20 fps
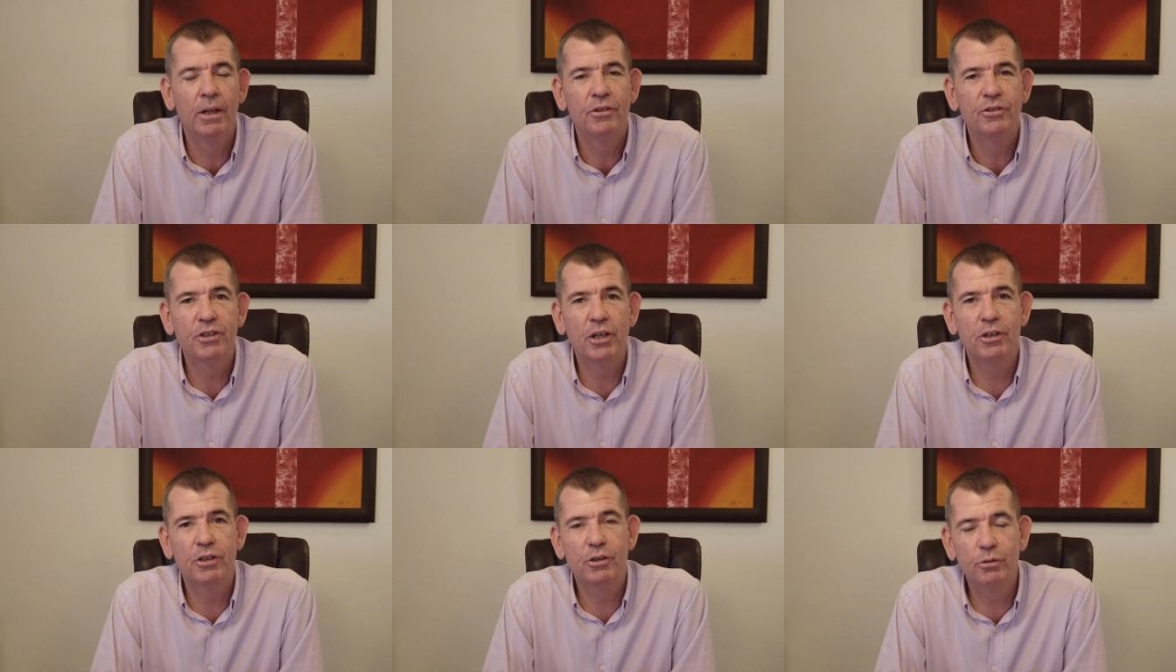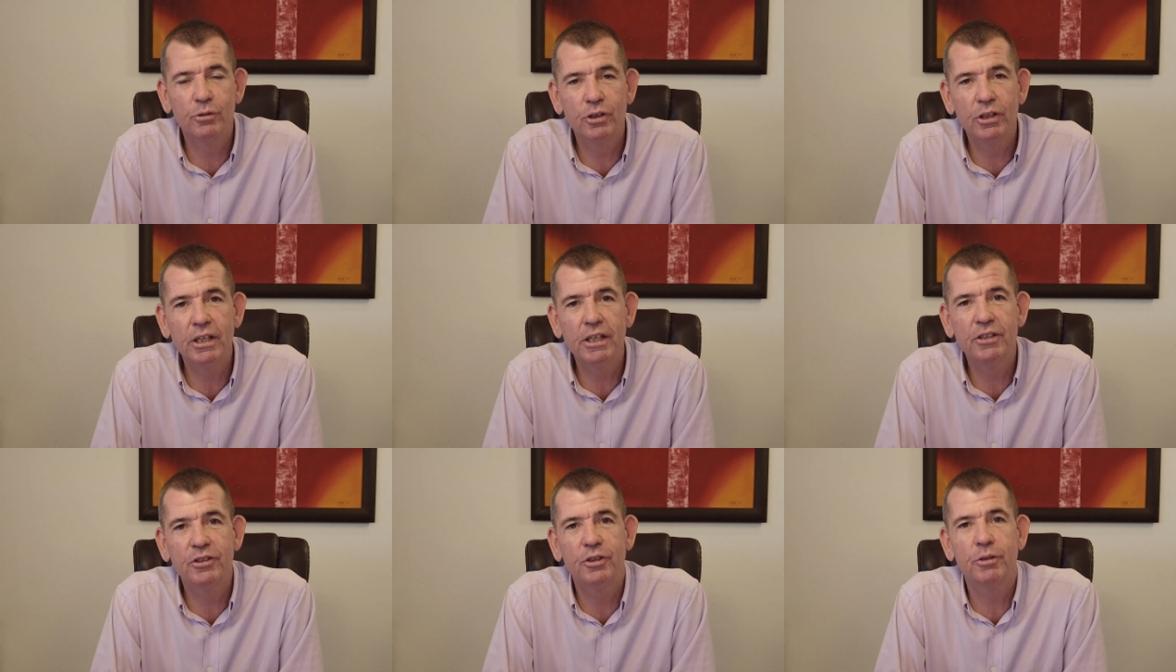So you
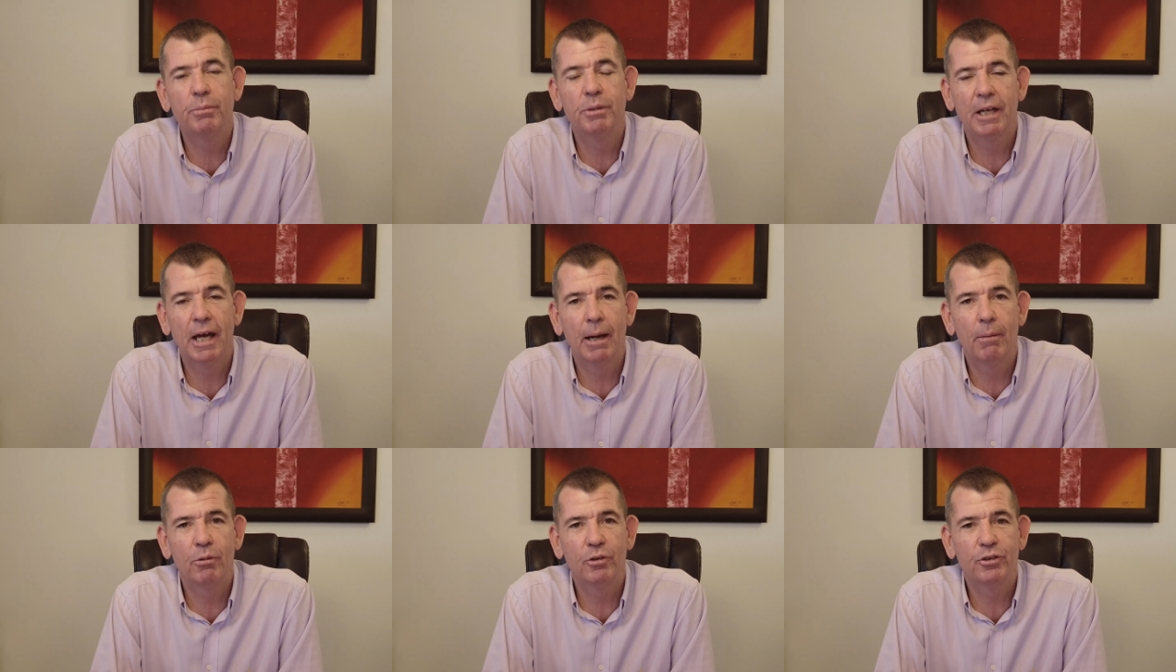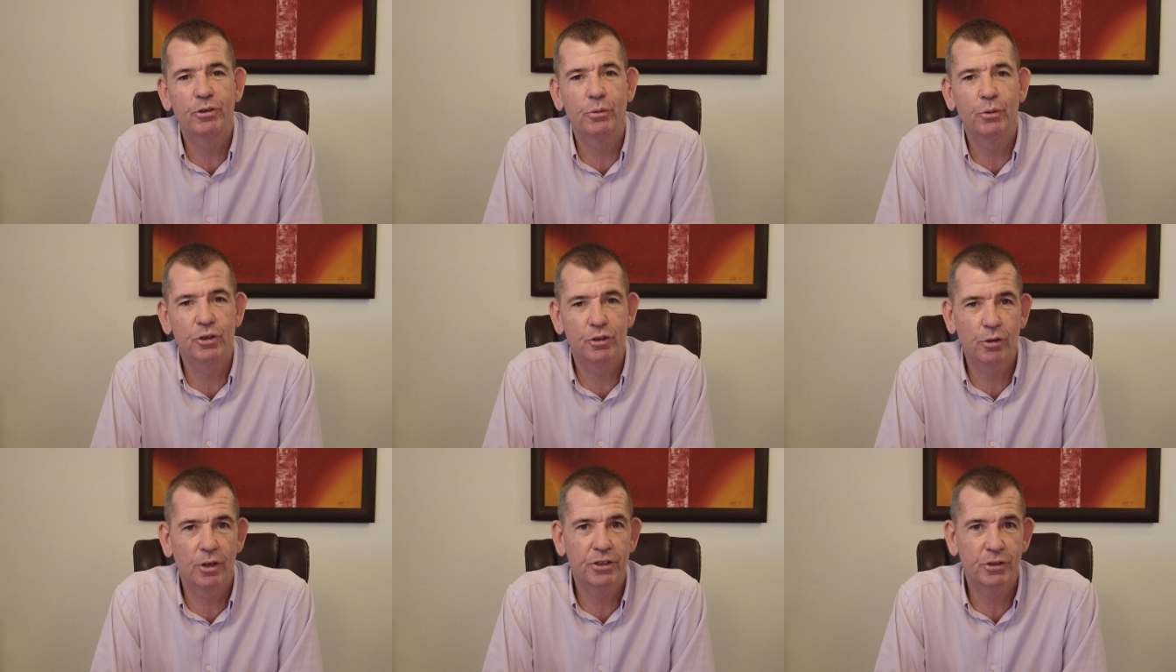need to be able to
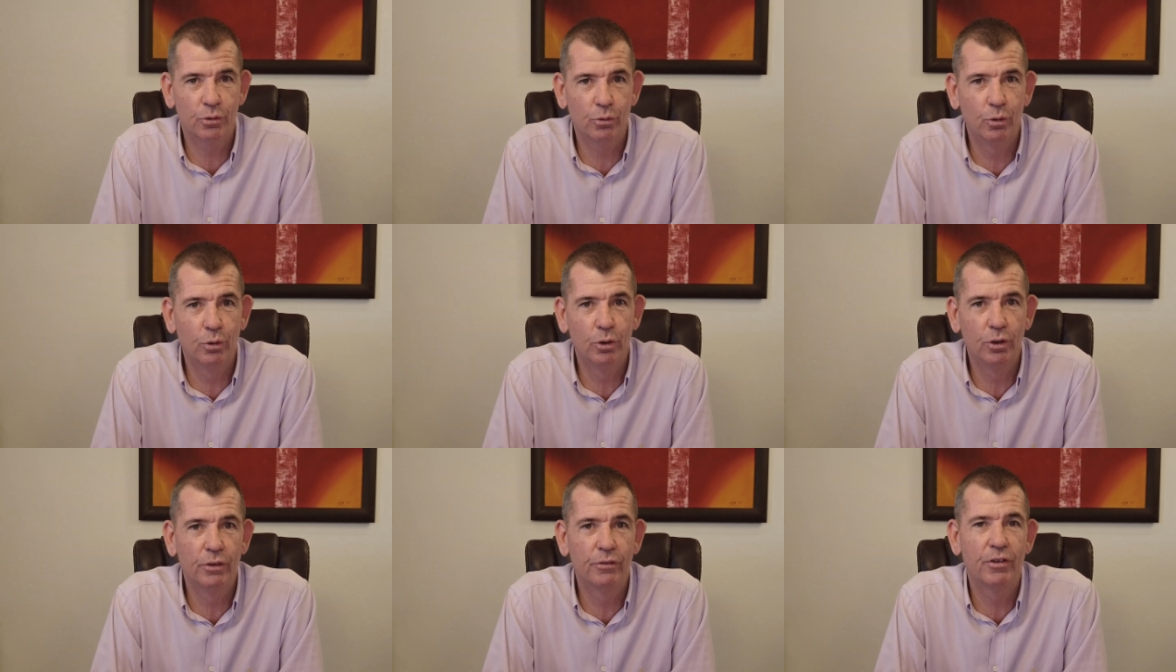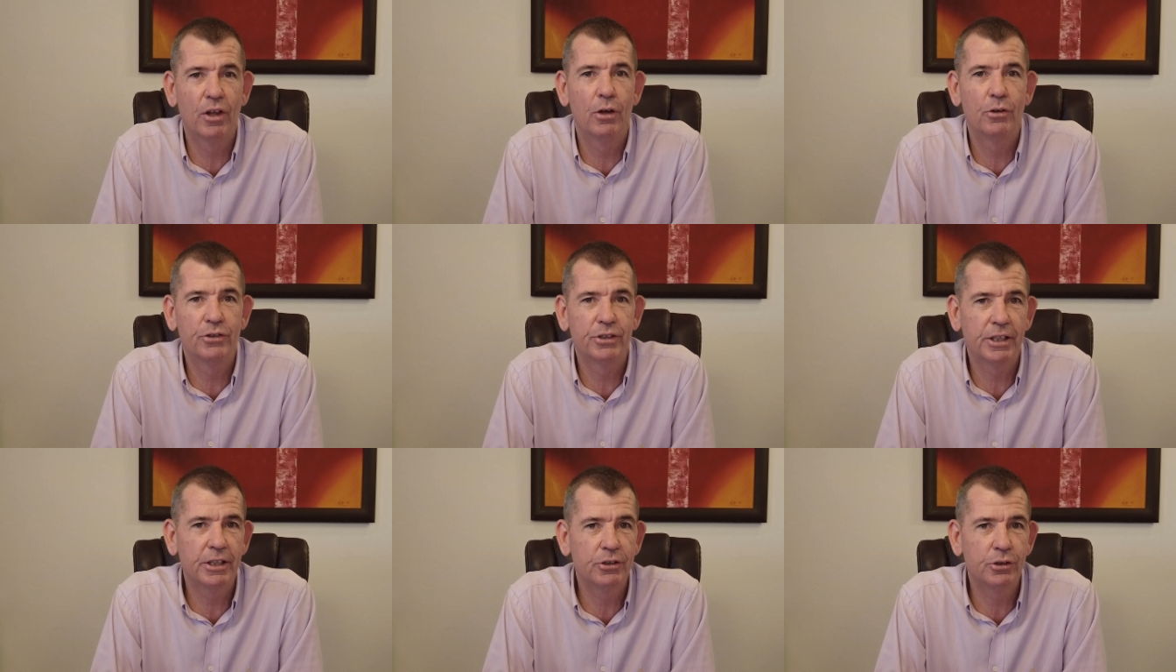address all of
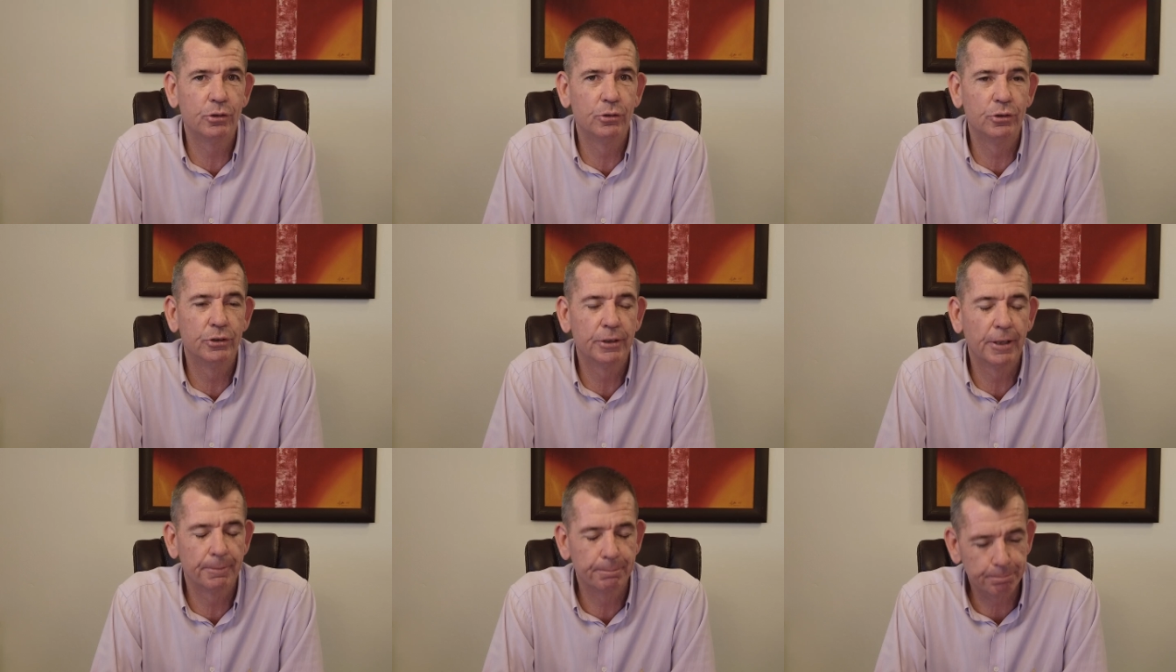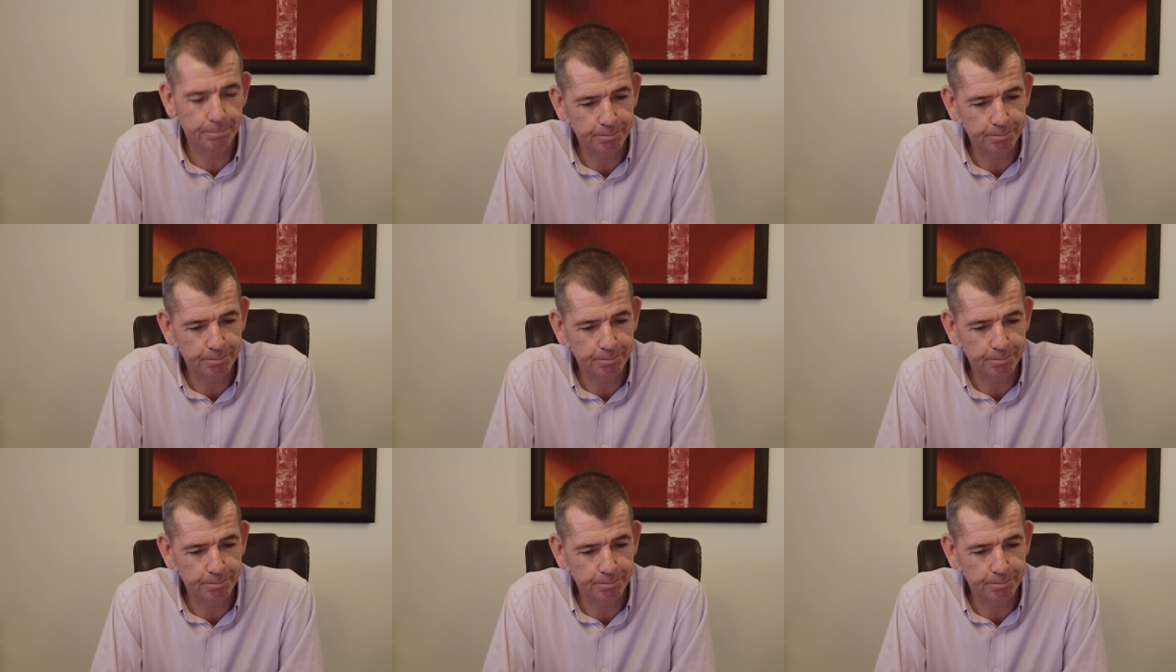those issues.